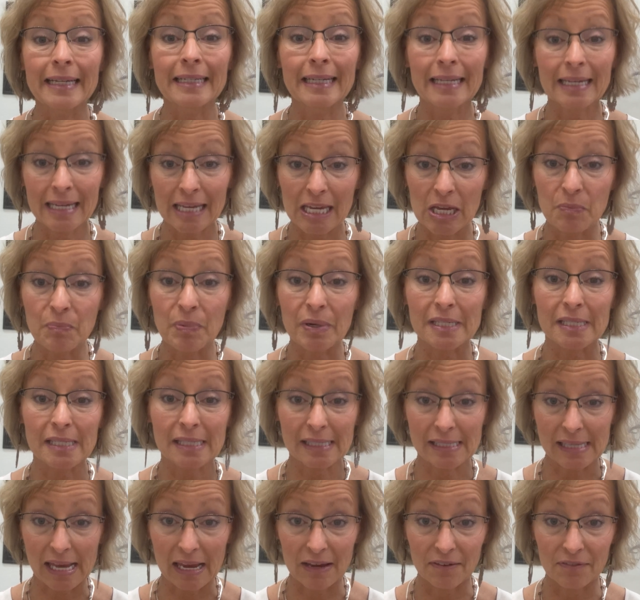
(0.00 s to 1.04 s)
to keep us
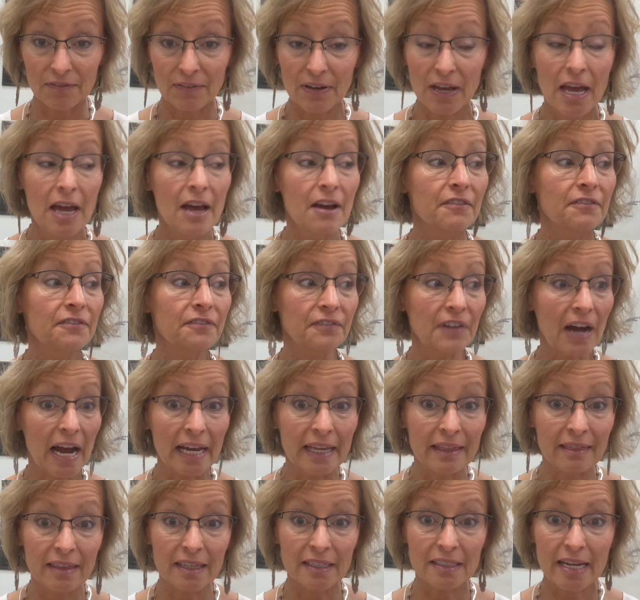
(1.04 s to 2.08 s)
safe.
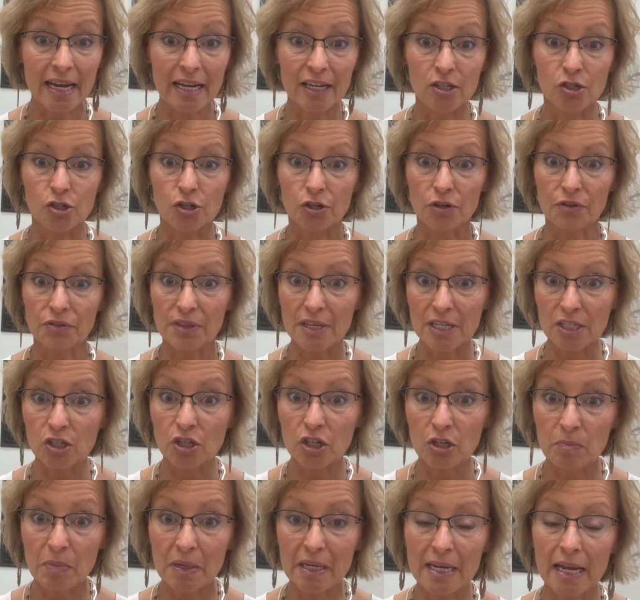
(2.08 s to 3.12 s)
Find the danger. This
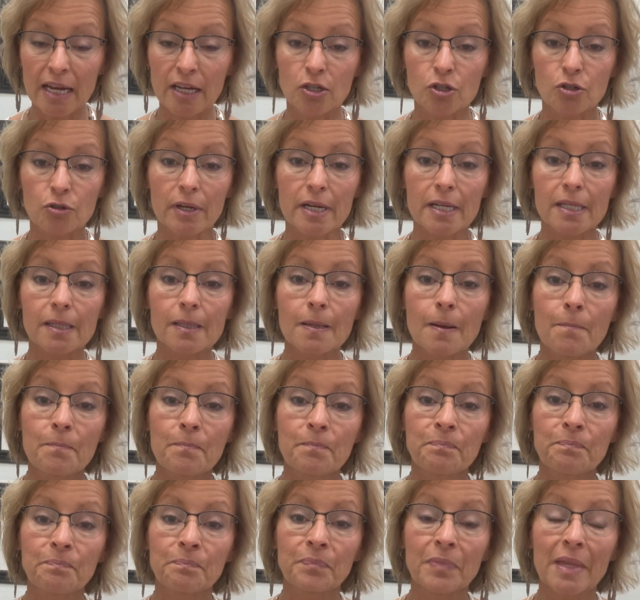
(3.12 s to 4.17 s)
could be dangerous.
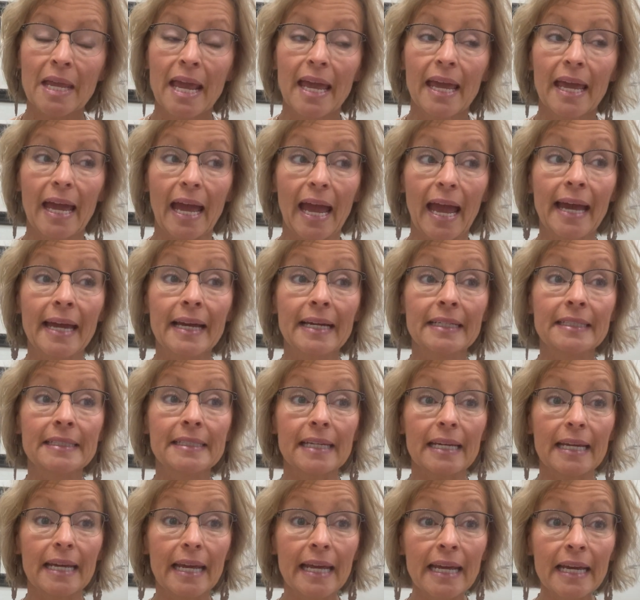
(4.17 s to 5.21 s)
And
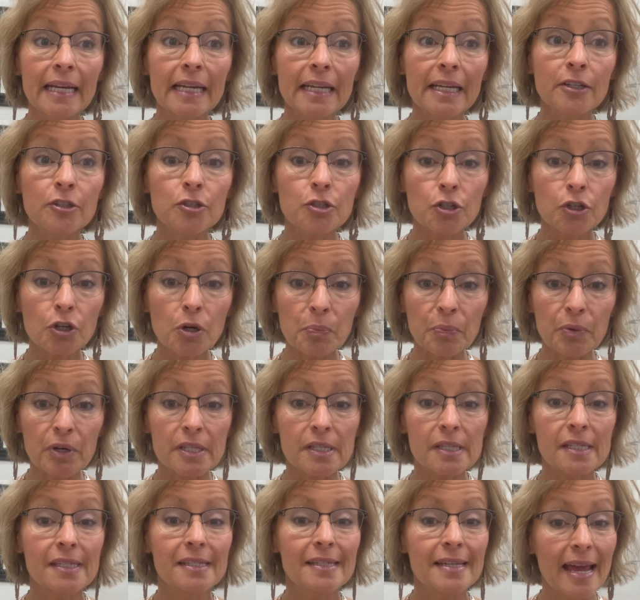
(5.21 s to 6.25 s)
it
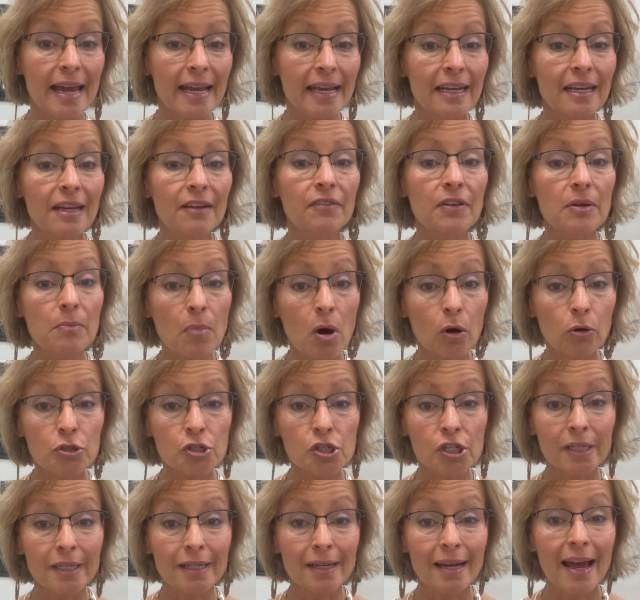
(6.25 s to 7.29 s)
interprets negative
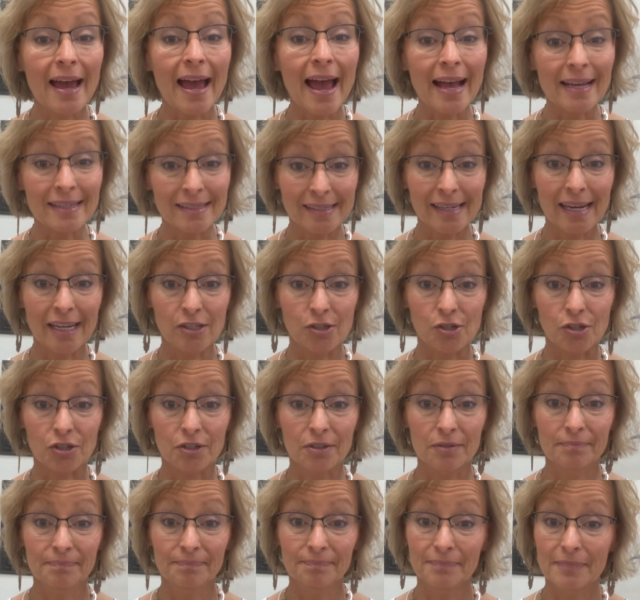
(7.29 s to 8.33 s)
emotion as danger.
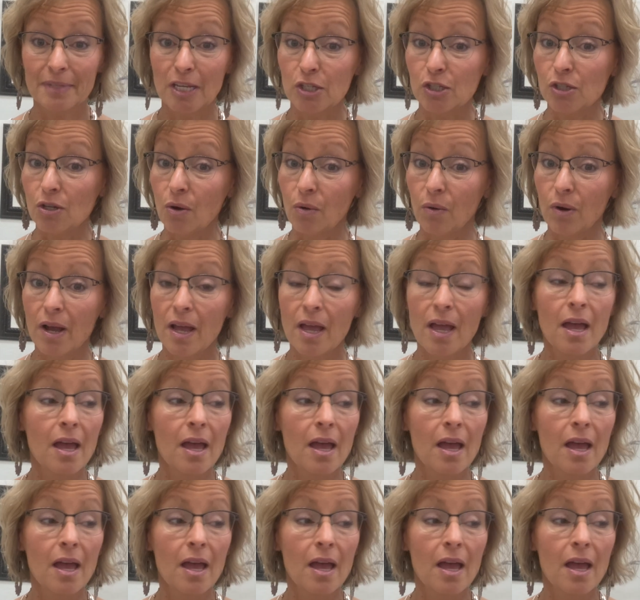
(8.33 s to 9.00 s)
So